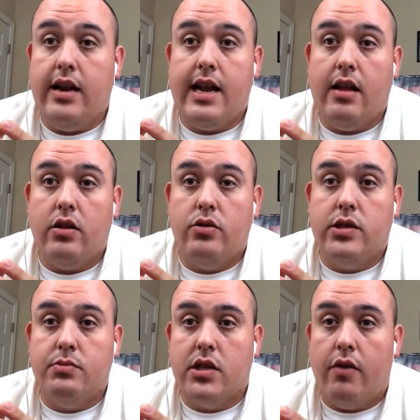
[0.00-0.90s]
download some
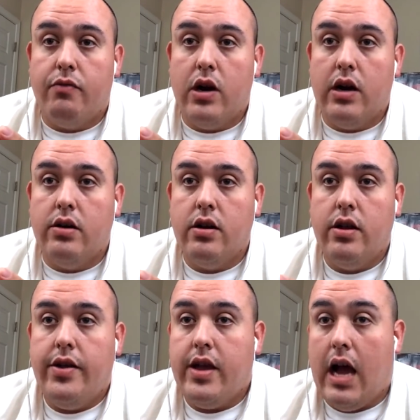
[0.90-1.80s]
software.
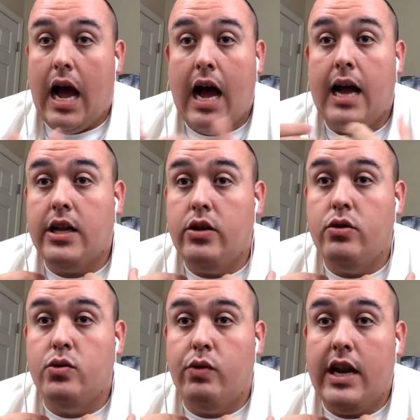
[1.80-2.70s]
I use
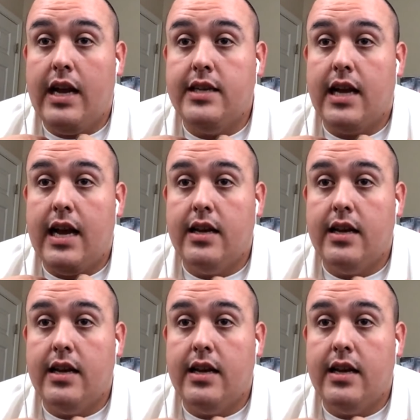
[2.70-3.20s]
WinISD